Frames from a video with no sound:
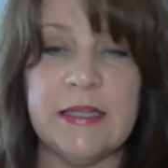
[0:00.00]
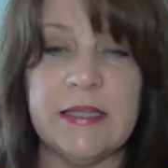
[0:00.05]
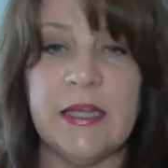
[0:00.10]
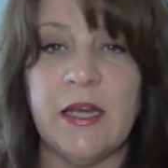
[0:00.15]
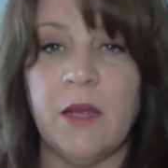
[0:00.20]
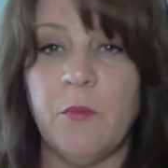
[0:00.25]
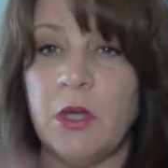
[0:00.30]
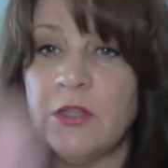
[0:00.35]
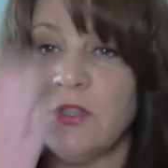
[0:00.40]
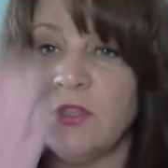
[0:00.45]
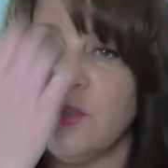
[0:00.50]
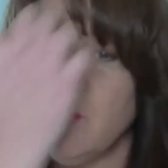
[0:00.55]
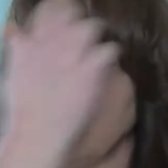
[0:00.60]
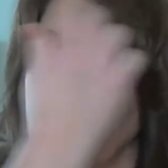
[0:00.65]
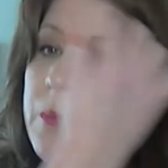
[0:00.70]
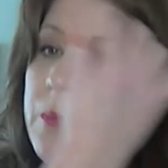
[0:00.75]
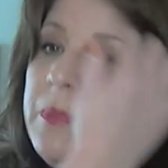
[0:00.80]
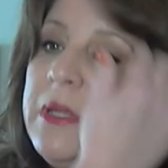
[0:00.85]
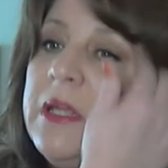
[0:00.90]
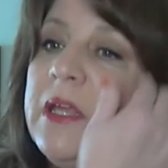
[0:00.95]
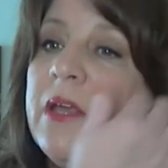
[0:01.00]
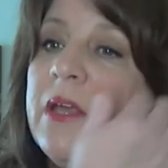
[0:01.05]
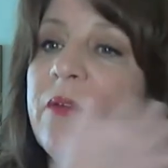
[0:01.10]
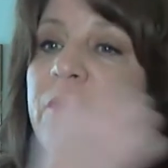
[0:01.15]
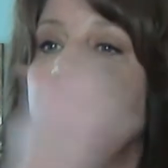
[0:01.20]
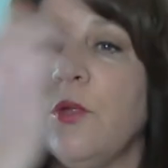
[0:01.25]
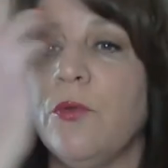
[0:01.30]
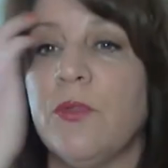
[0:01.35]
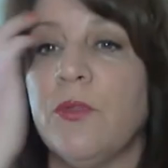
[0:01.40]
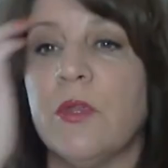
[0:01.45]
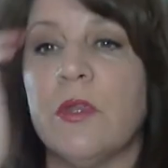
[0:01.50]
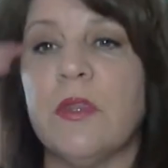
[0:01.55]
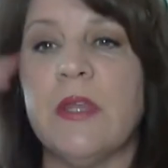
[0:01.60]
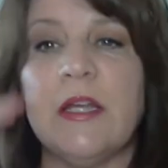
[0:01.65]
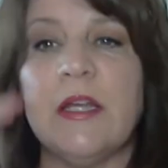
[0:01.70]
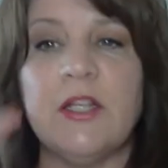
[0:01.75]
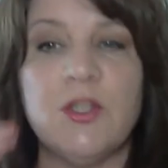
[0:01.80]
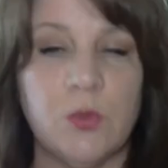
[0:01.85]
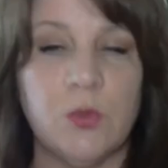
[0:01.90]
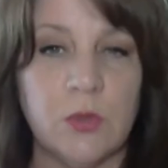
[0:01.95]
And I'm also going to be giving you the
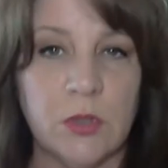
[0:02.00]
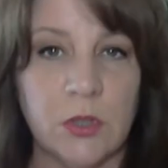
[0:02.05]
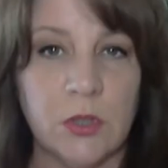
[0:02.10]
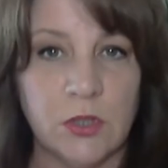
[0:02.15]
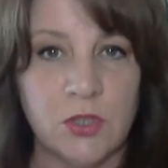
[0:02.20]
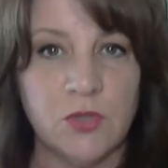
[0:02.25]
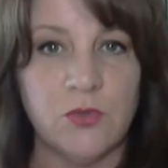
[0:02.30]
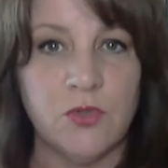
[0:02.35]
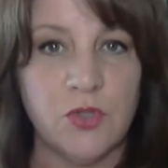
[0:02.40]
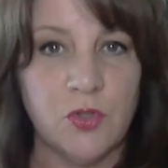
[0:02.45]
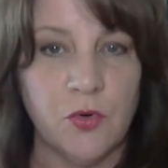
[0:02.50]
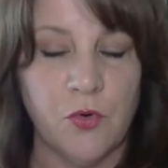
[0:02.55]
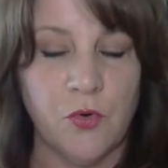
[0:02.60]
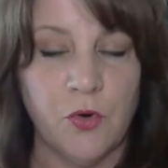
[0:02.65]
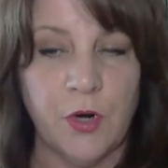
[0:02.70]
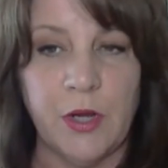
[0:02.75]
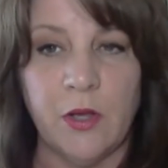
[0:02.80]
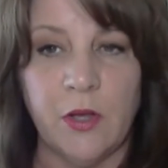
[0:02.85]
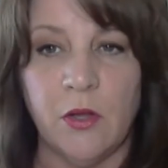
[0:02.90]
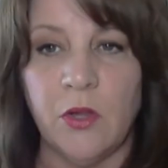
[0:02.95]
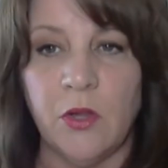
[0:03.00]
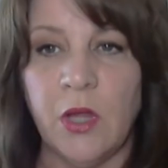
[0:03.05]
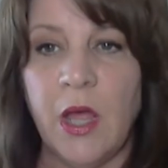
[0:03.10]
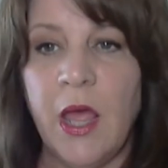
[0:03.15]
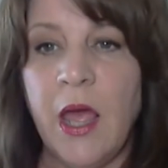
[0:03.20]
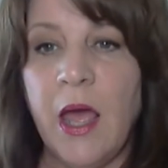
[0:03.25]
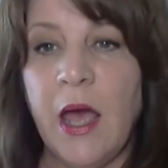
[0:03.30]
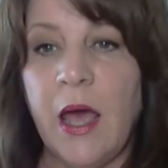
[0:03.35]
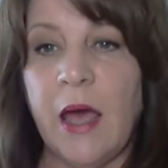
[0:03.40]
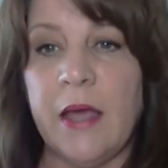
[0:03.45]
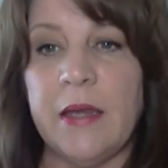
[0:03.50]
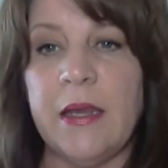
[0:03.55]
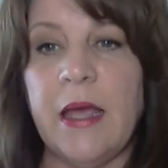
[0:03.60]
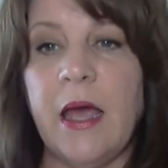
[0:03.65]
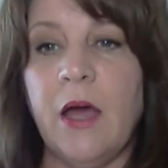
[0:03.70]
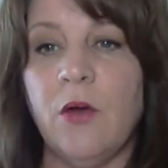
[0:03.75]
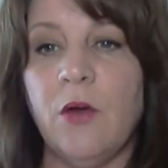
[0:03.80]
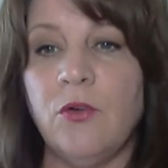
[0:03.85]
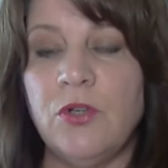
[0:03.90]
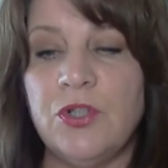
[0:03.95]
link to a little tutorial on
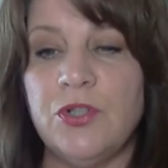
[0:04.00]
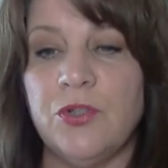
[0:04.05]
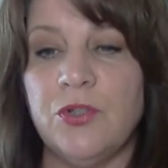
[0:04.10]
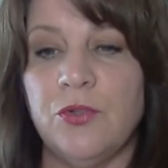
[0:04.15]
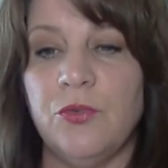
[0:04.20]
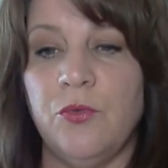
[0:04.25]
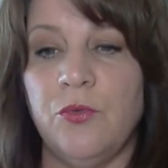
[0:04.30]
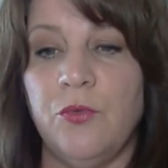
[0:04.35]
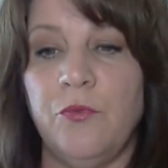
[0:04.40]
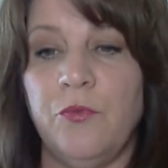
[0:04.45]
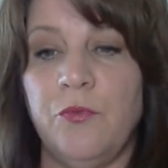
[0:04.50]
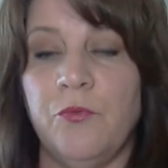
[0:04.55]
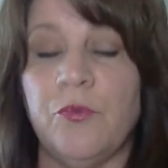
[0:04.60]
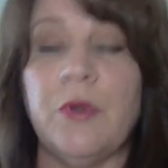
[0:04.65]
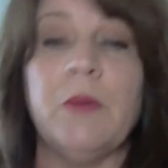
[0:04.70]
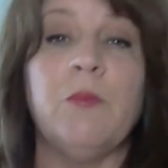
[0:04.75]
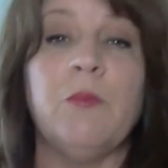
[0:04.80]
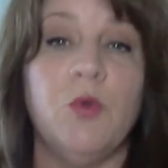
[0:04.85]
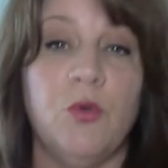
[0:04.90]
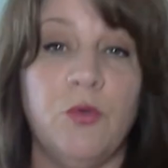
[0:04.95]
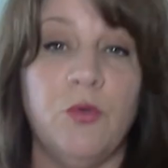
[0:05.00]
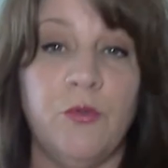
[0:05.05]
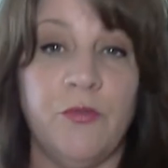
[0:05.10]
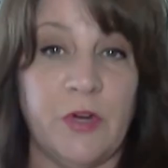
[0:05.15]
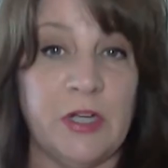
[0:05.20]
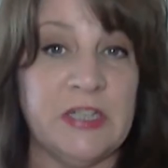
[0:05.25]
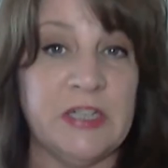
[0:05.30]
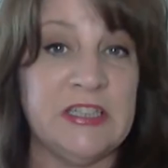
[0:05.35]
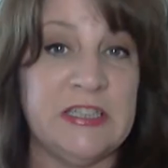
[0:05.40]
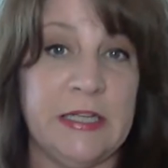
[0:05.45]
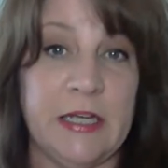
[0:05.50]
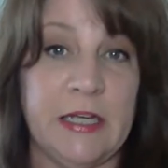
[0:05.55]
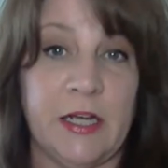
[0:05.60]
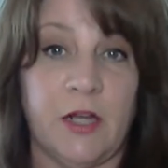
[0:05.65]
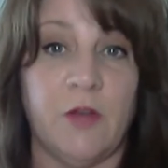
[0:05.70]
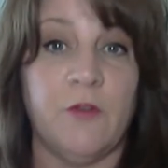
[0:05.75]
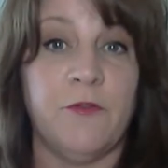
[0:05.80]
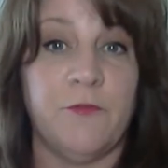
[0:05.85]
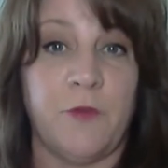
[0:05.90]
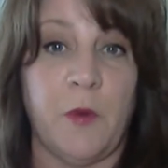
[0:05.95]
how to remove a
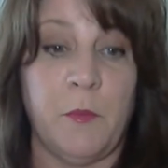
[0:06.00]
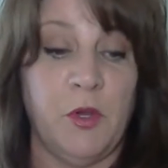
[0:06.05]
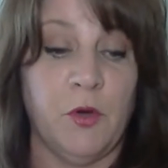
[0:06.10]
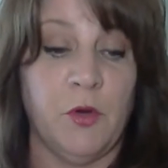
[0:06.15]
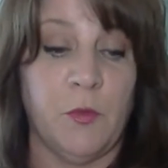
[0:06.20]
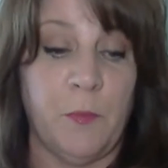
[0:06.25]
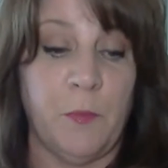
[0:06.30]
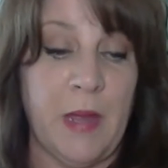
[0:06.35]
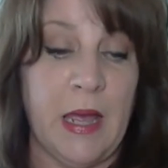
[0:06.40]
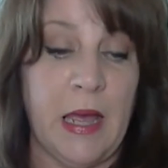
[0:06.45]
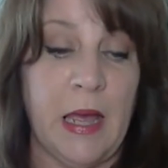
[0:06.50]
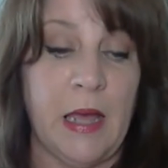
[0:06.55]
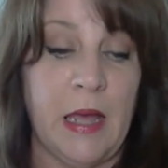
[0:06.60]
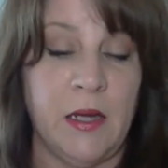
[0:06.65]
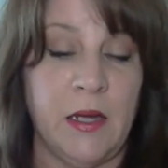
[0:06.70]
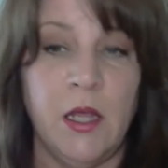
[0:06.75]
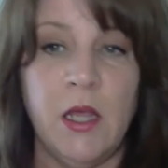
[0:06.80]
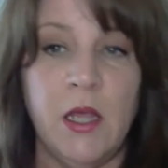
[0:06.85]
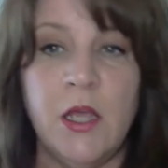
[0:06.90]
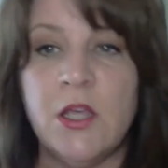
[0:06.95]
tick from your pet.